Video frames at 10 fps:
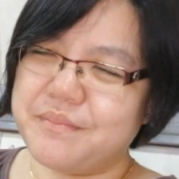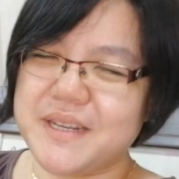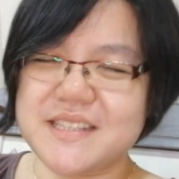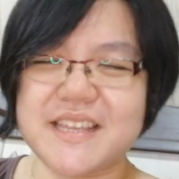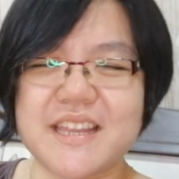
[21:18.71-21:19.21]

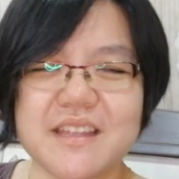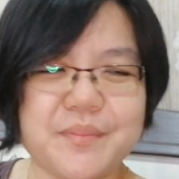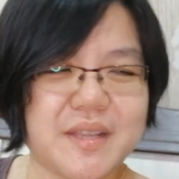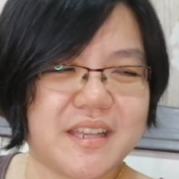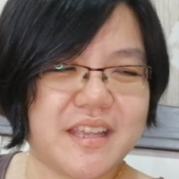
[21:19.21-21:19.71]
But it's getting
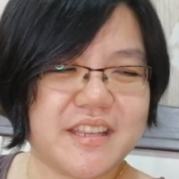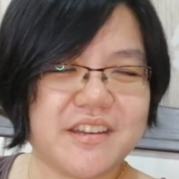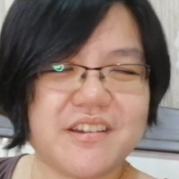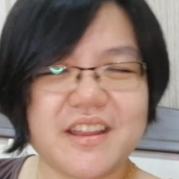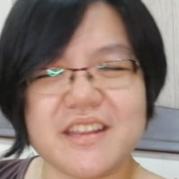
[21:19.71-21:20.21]
a bit late
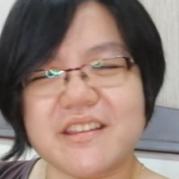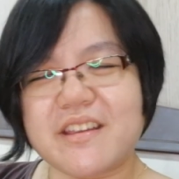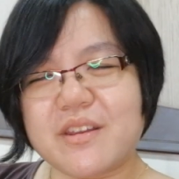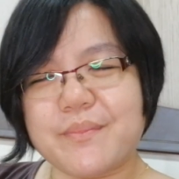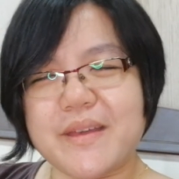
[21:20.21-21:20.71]
here. I need to
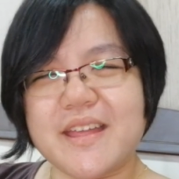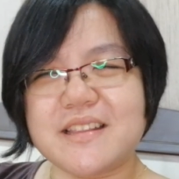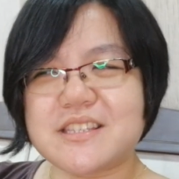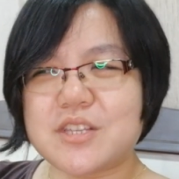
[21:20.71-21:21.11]
go to bed.